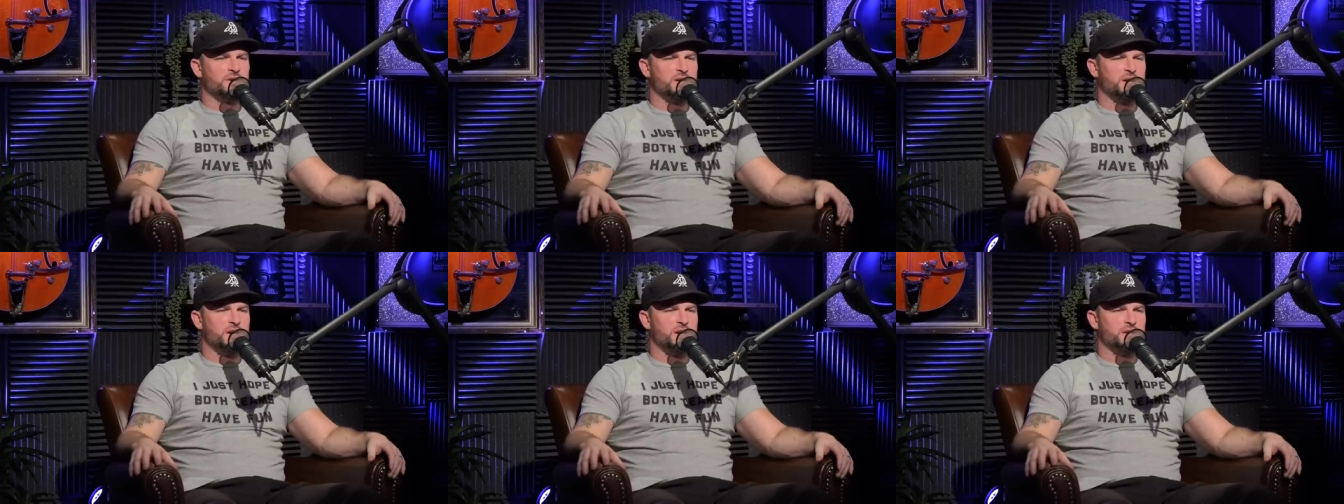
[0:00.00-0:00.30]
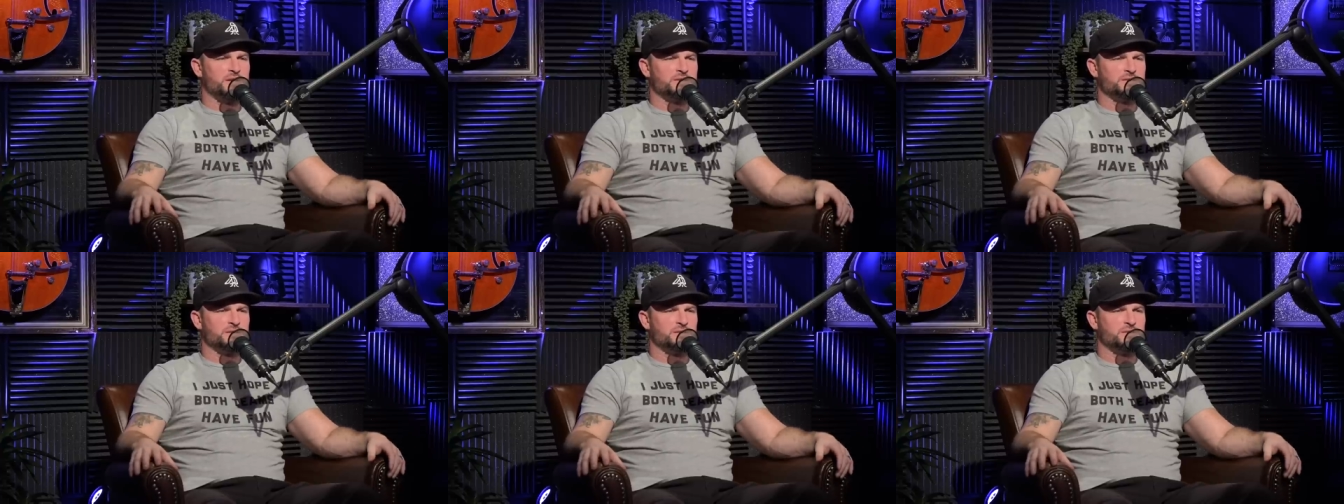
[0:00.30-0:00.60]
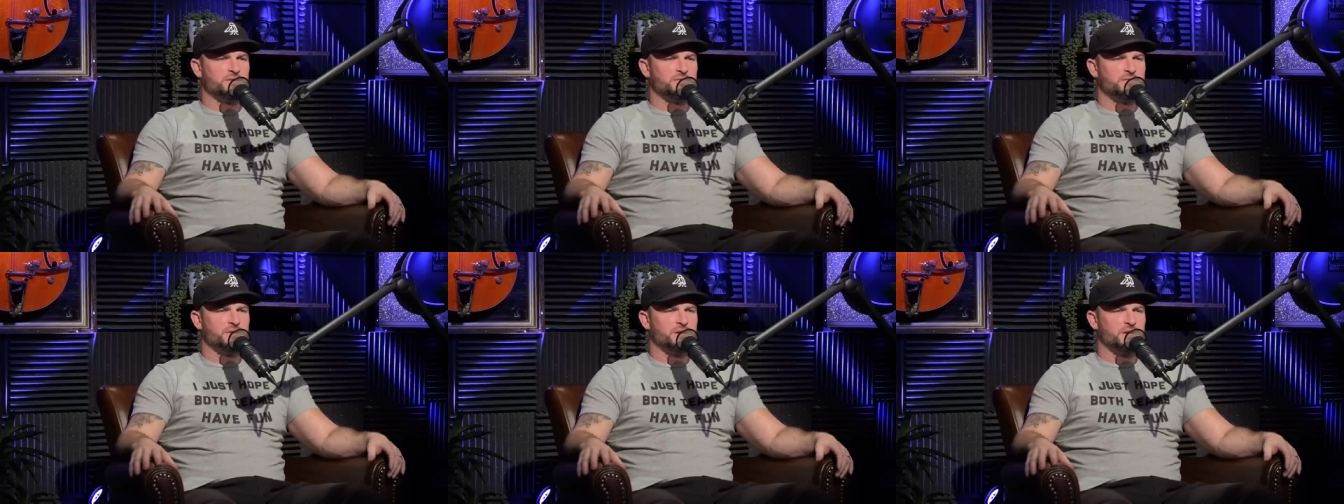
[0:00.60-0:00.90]
kinds
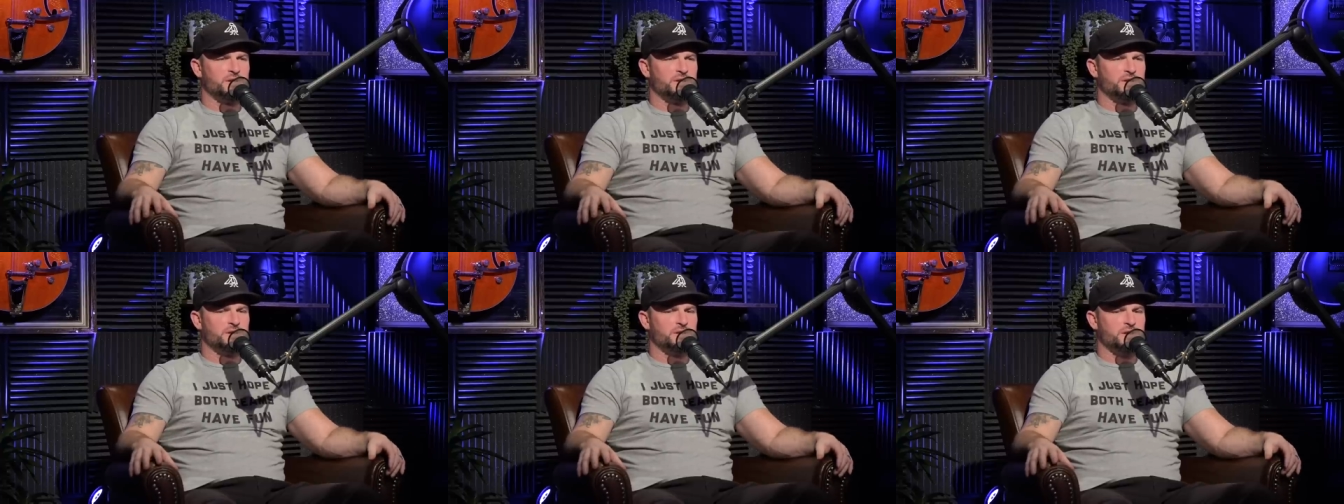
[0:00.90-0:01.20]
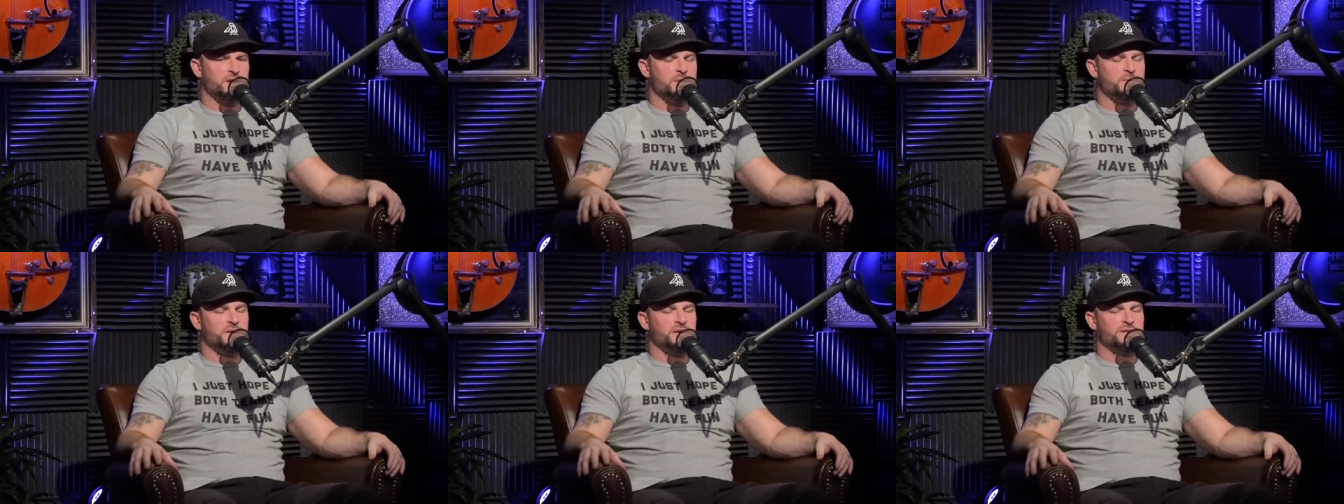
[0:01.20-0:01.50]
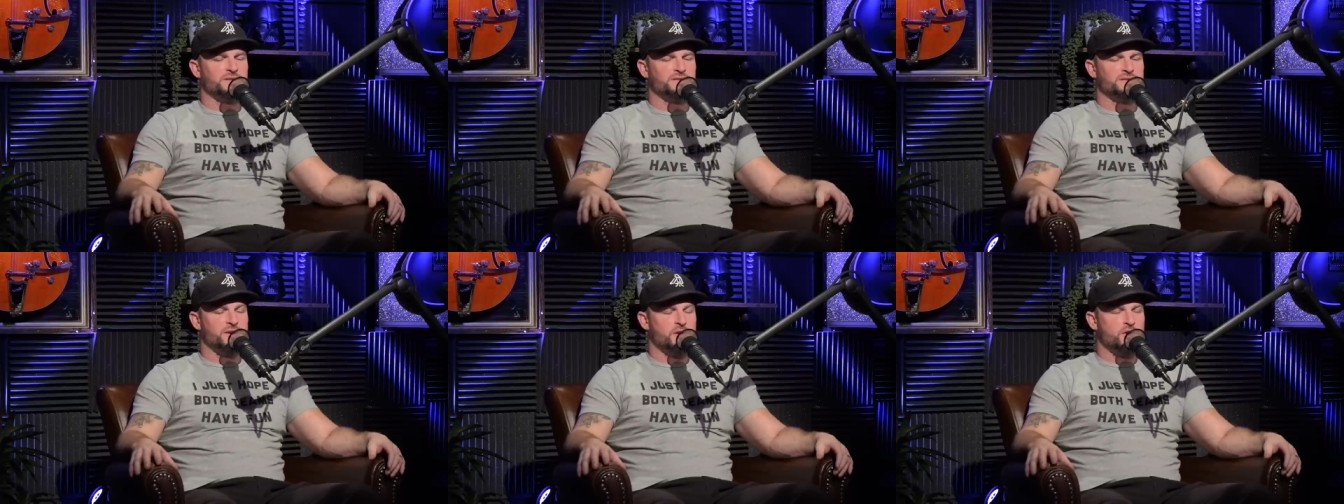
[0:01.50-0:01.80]
of uh, I
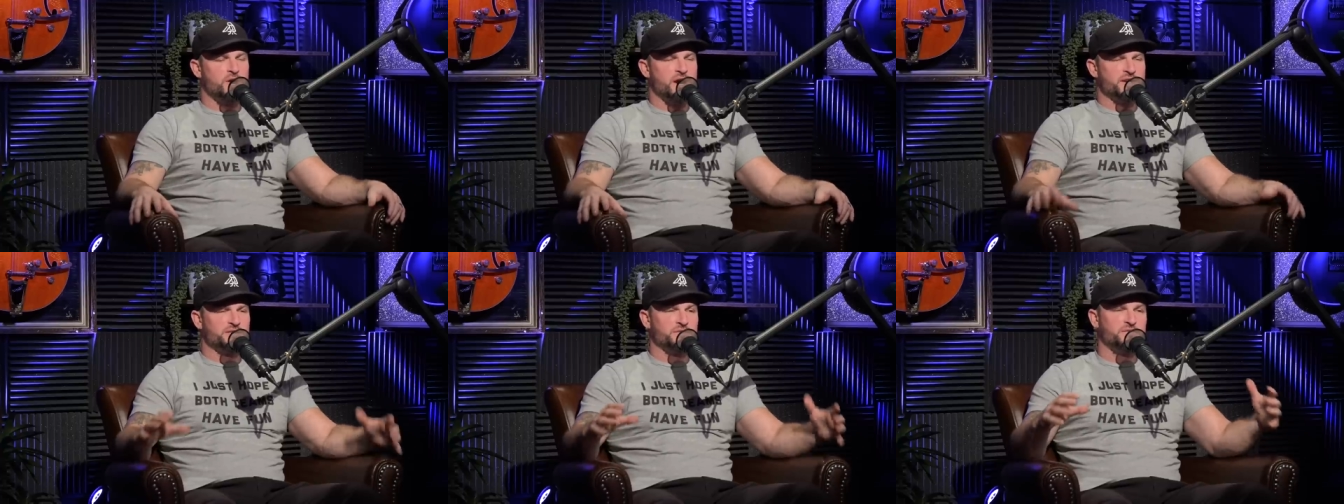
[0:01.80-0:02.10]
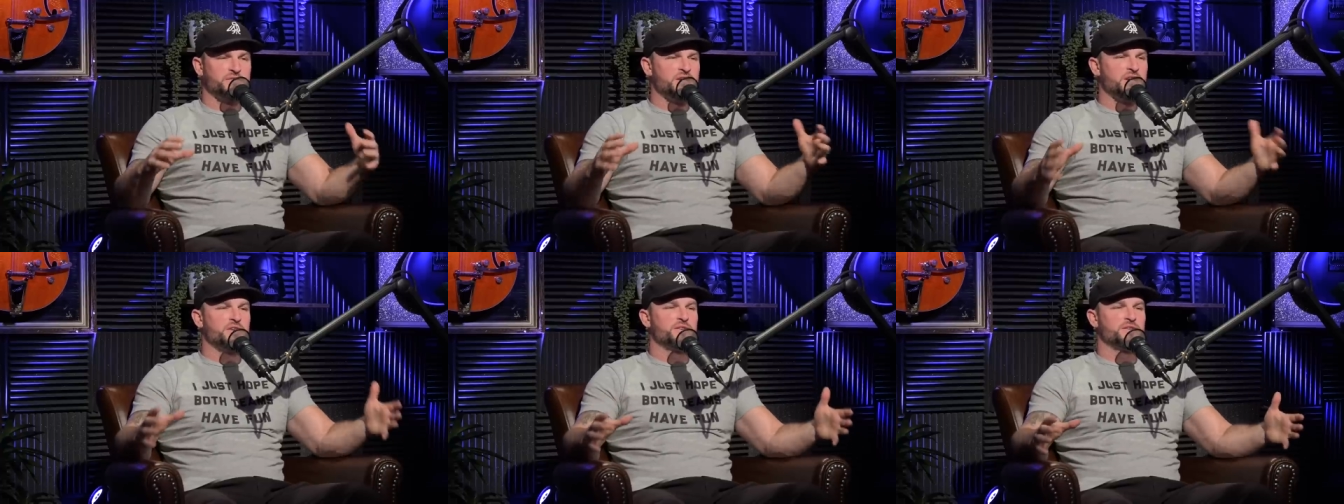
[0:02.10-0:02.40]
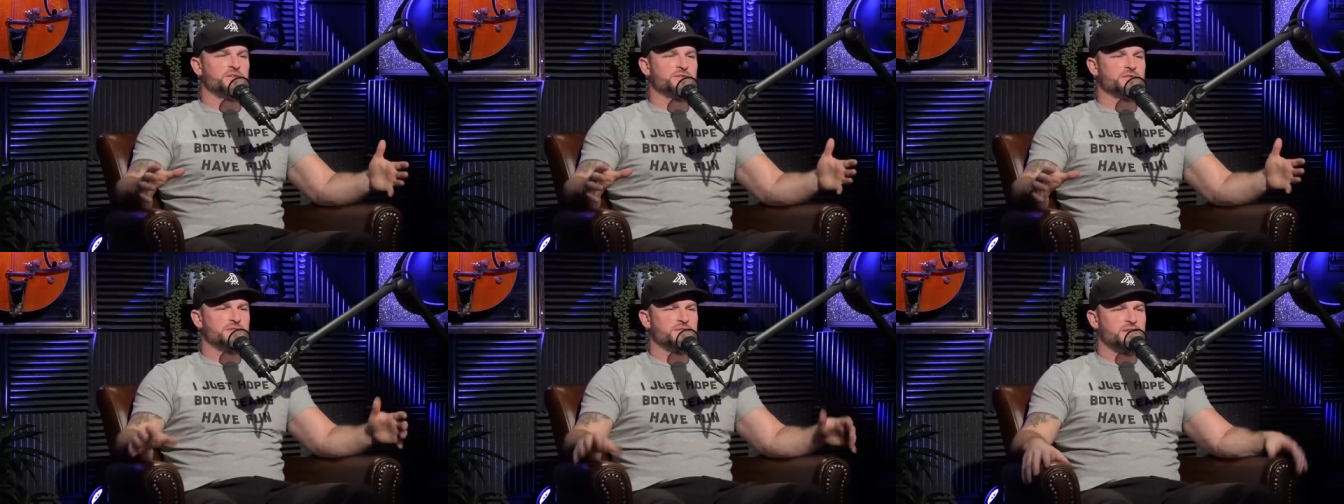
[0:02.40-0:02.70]
mean, all kinds of
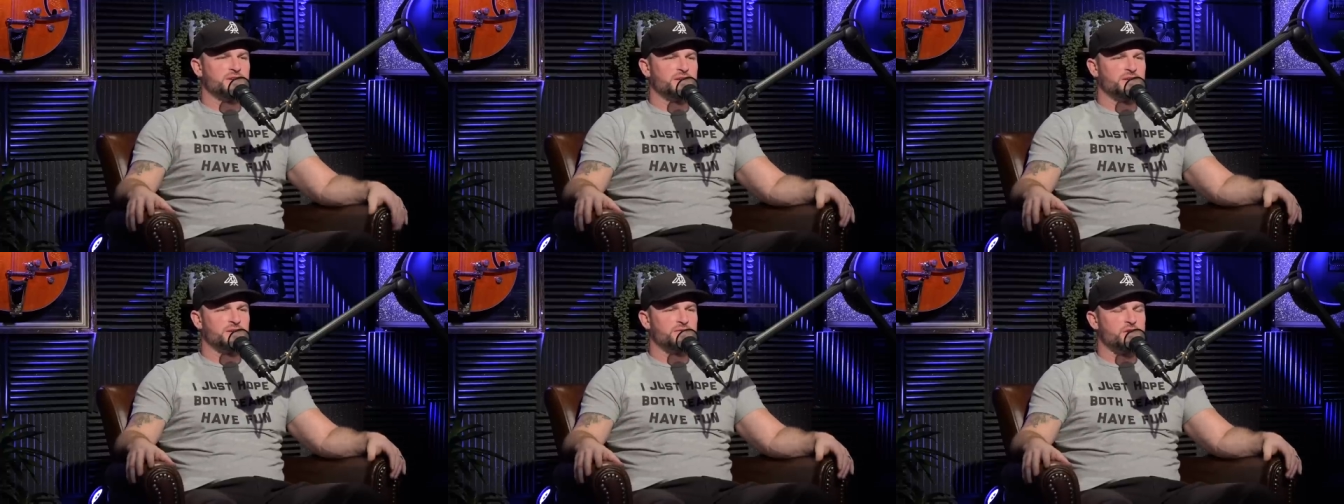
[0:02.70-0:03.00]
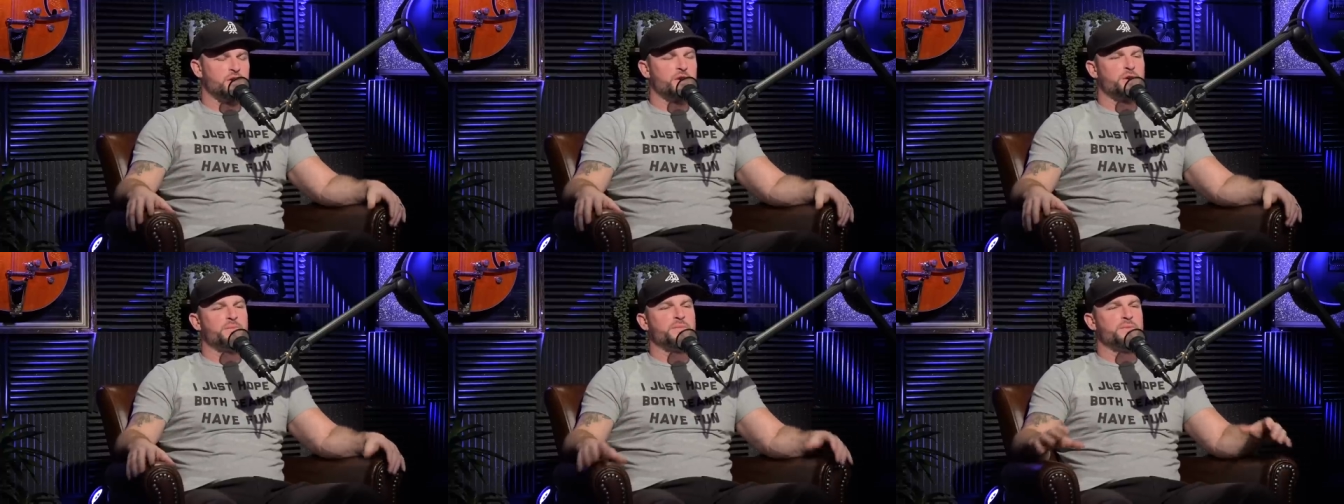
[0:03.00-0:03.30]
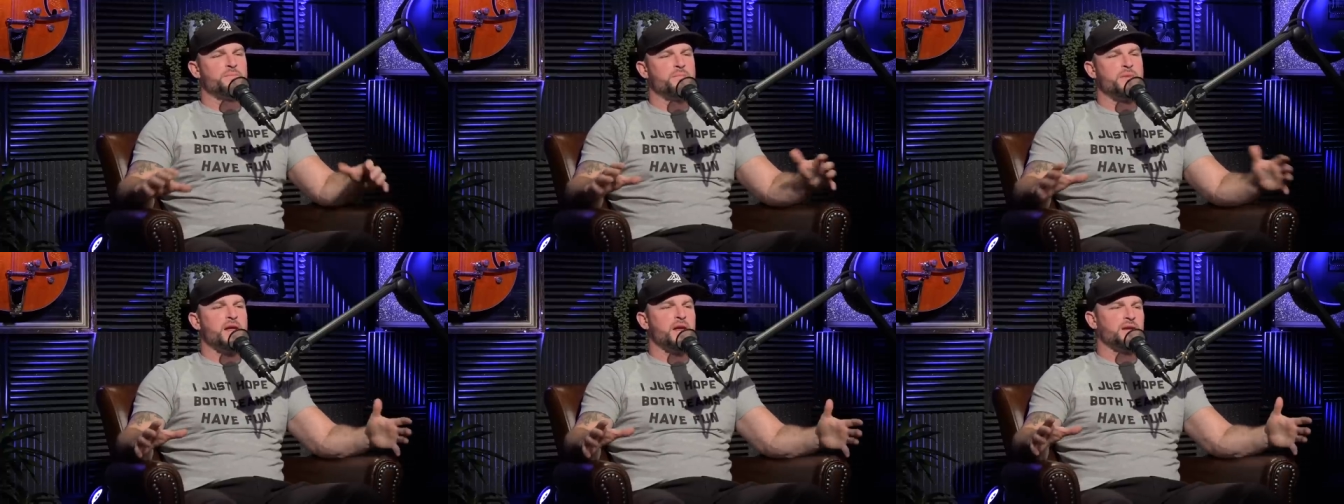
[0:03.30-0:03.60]
deals that have already
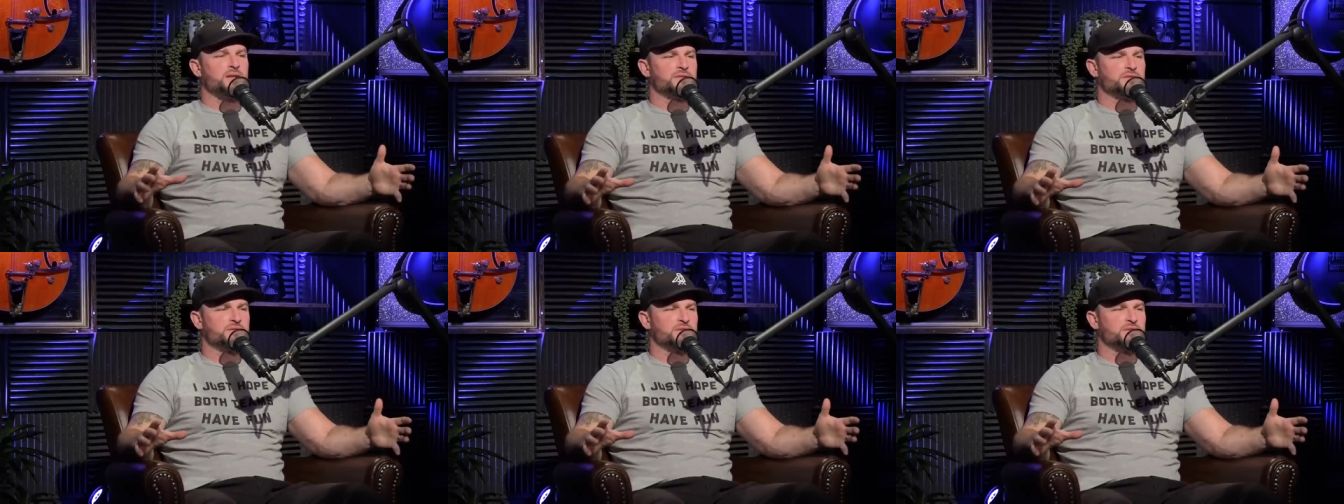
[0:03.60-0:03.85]
been made.